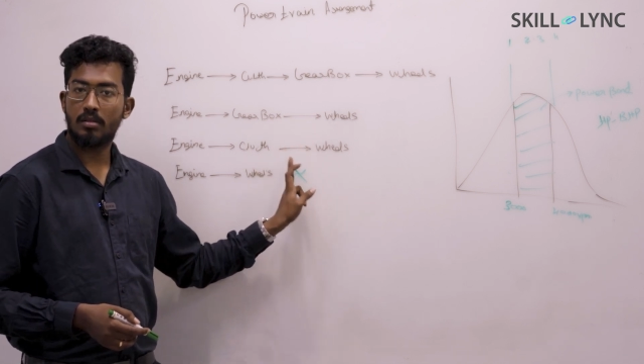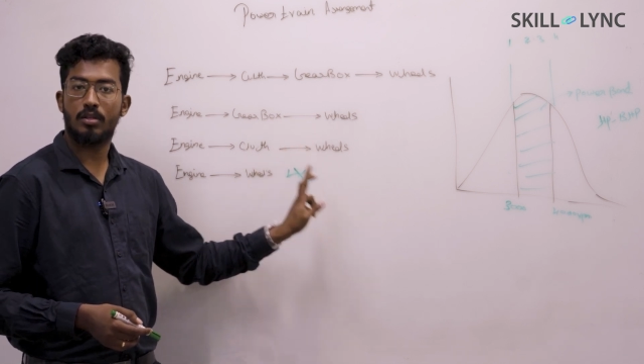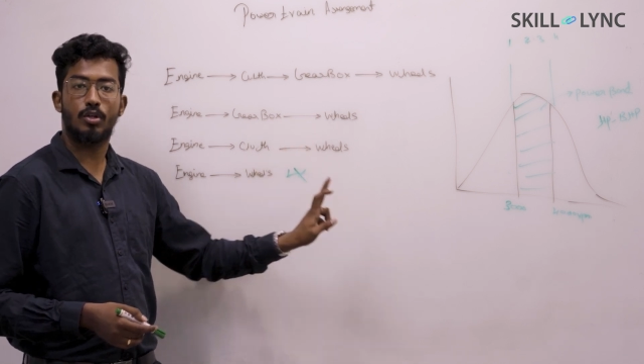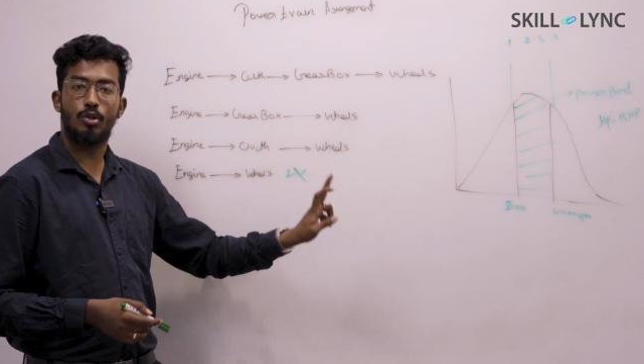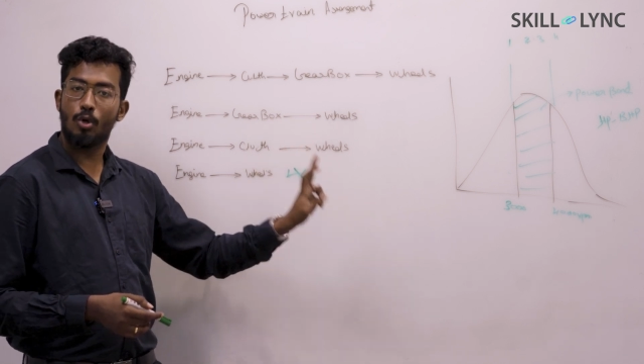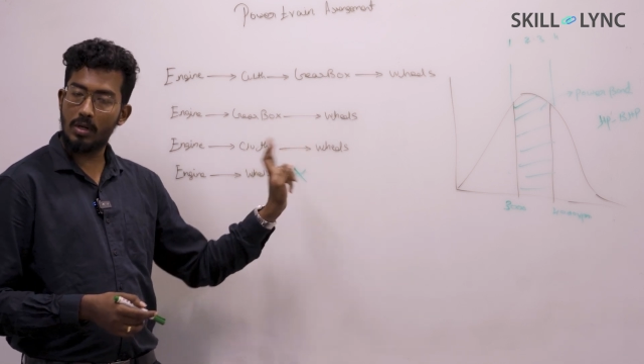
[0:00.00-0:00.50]

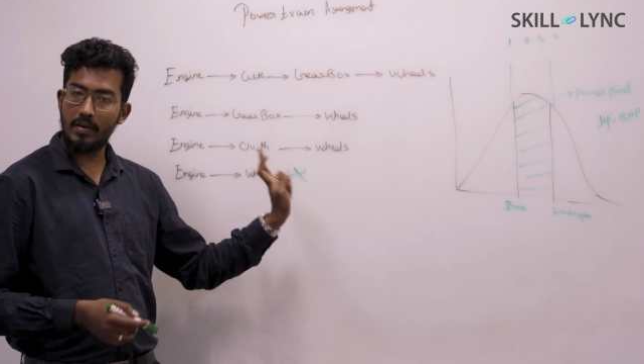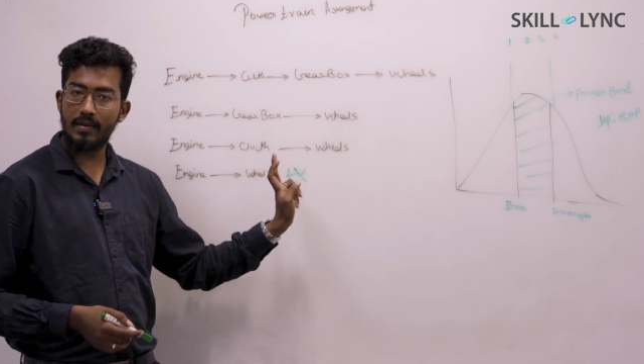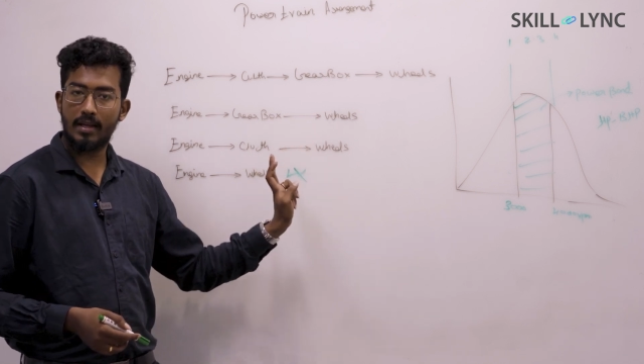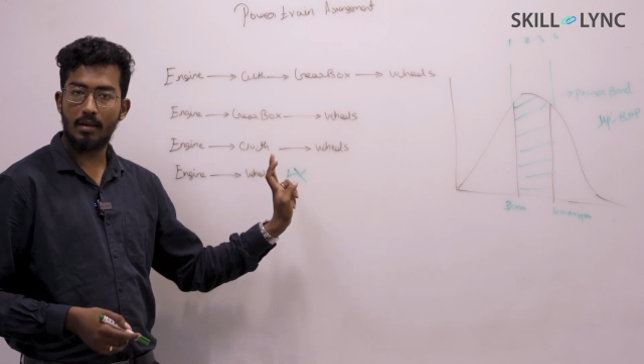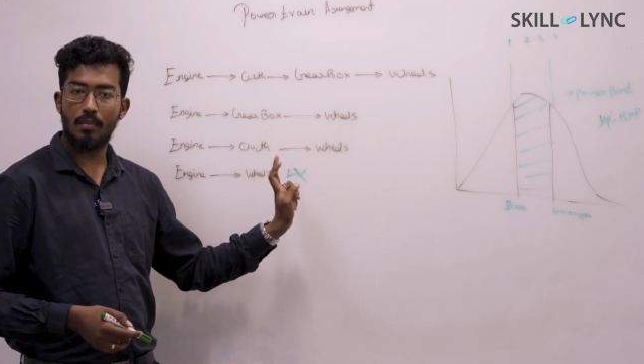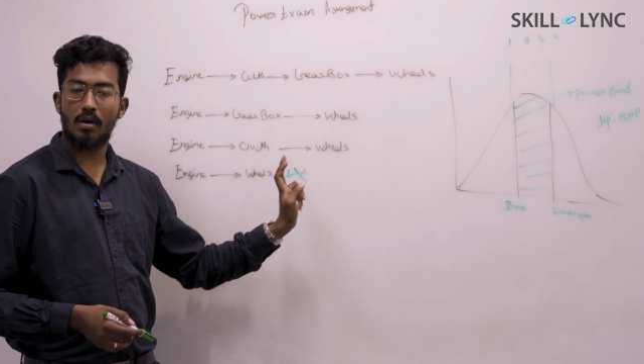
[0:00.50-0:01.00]
You don't have a
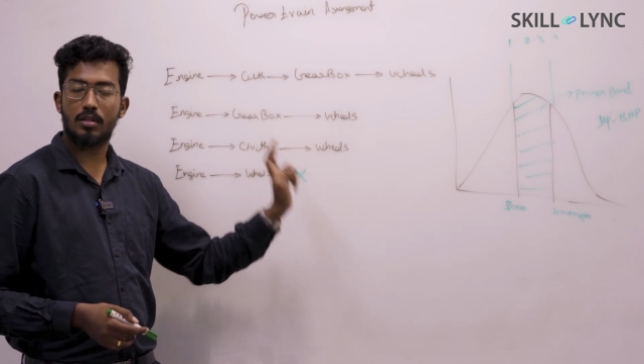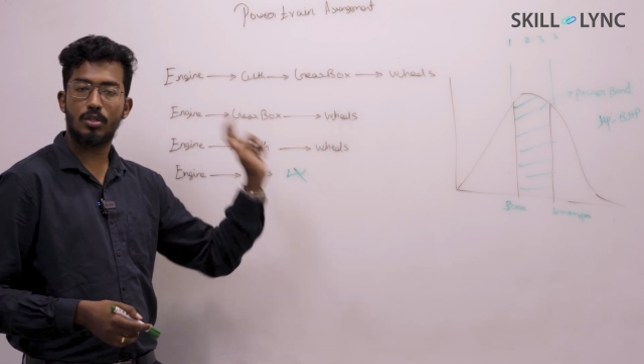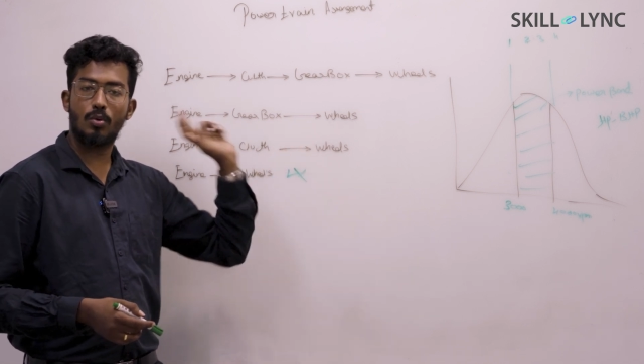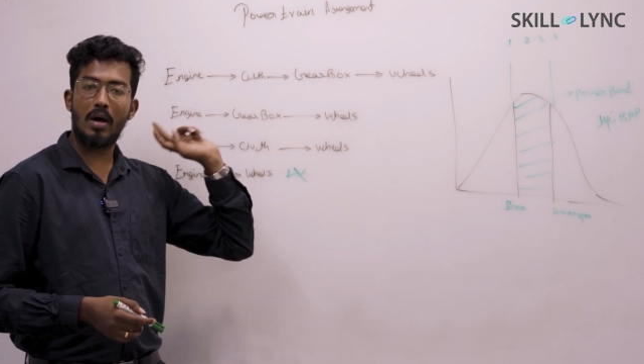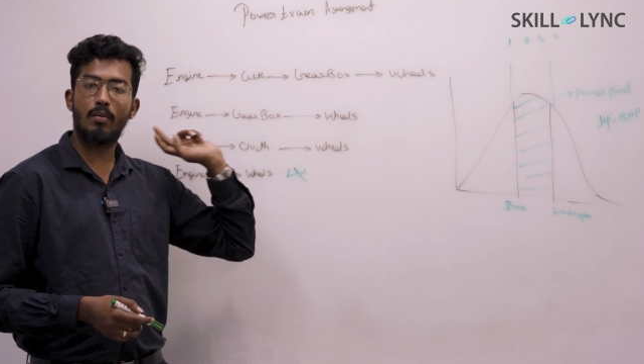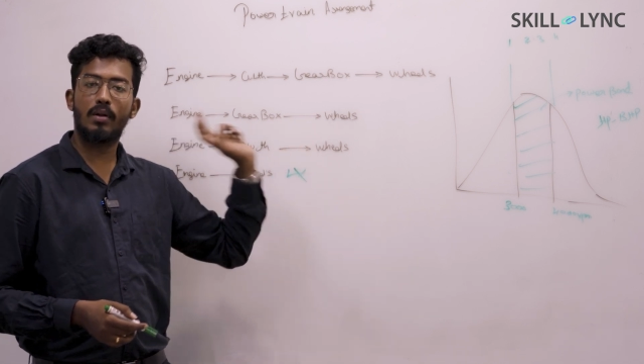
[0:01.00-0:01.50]
gearbox,
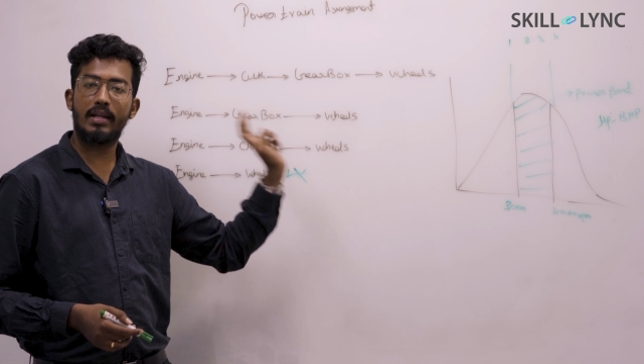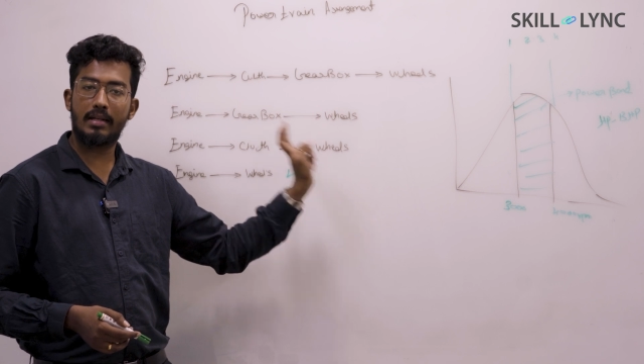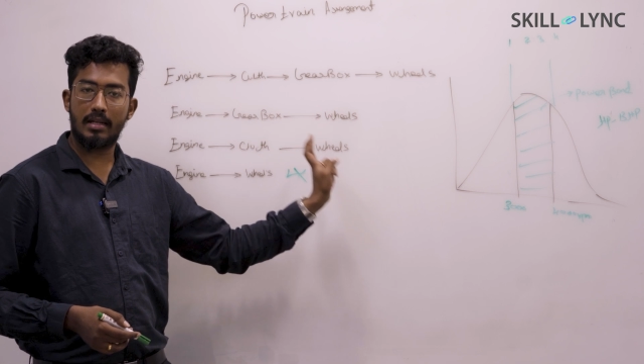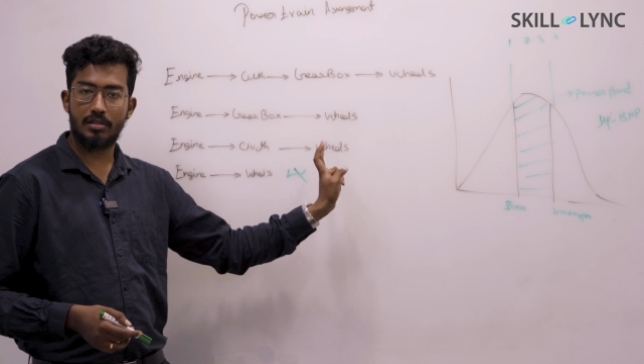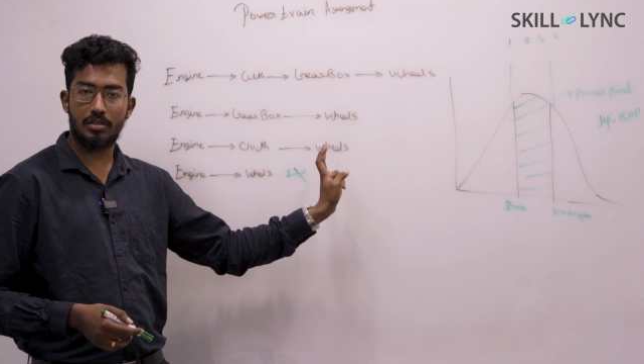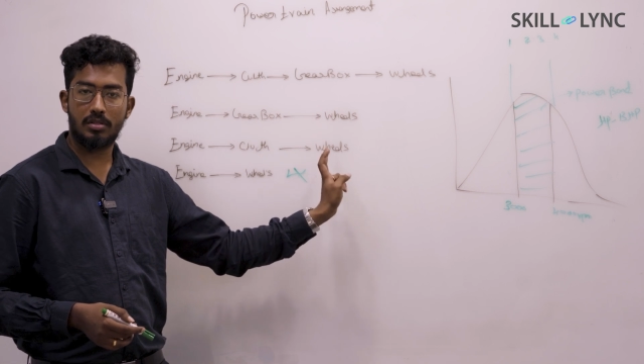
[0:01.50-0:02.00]
you have only
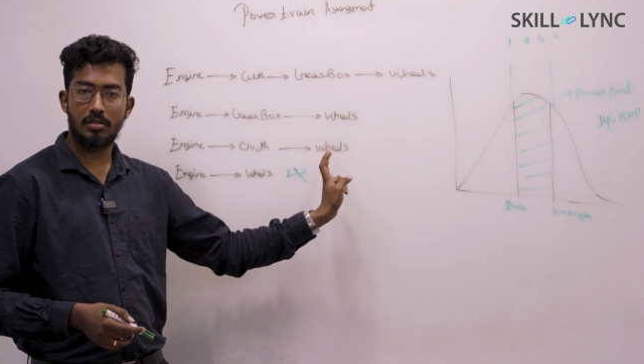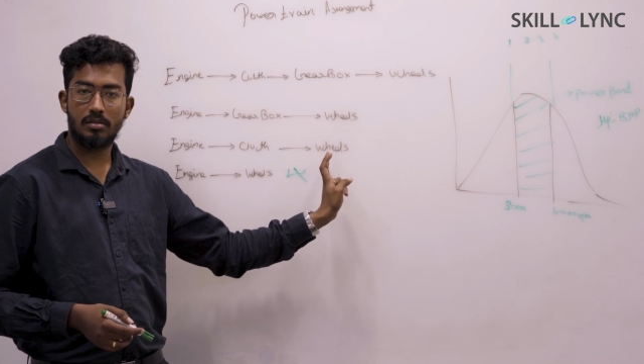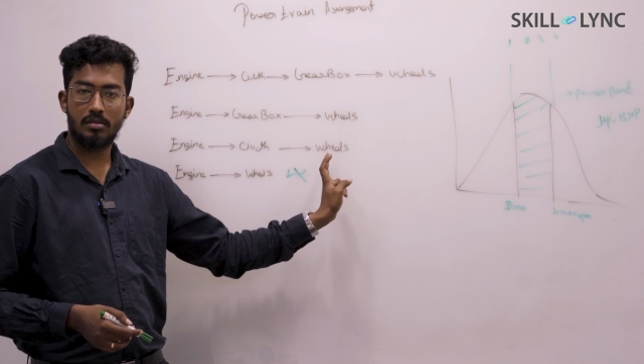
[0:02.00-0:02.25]
clutch.